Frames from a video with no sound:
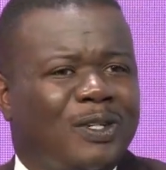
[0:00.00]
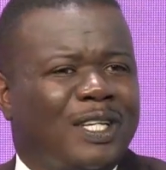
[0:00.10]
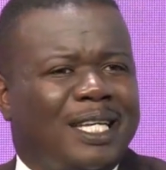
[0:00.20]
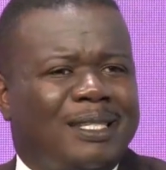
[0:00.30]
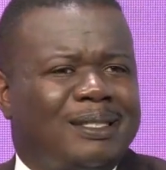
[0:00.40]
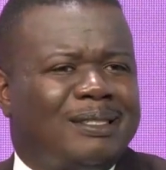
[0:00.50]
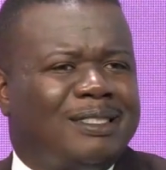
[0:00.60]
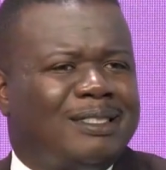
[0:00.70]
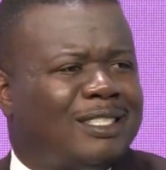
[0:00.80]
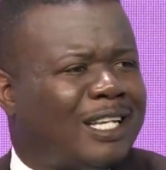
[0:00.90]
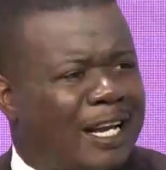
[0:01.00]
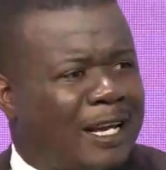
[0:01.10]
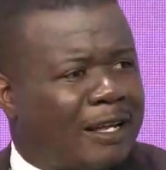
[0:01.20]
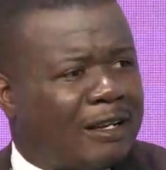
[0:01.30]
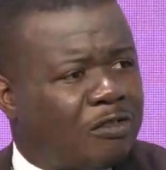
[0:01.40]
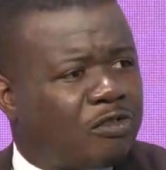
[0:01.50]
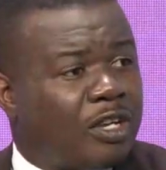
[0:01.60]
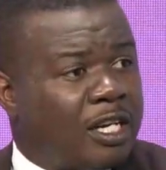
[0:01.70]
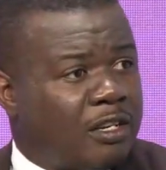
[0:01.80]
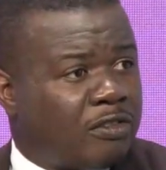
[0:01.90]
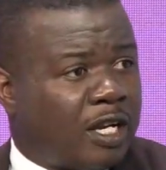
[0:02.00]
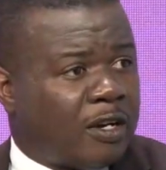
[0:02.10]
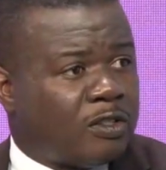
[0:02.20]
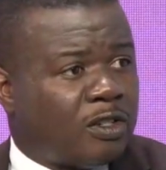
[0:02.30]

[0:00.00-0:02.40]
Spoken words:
and it's kind of like very difficult.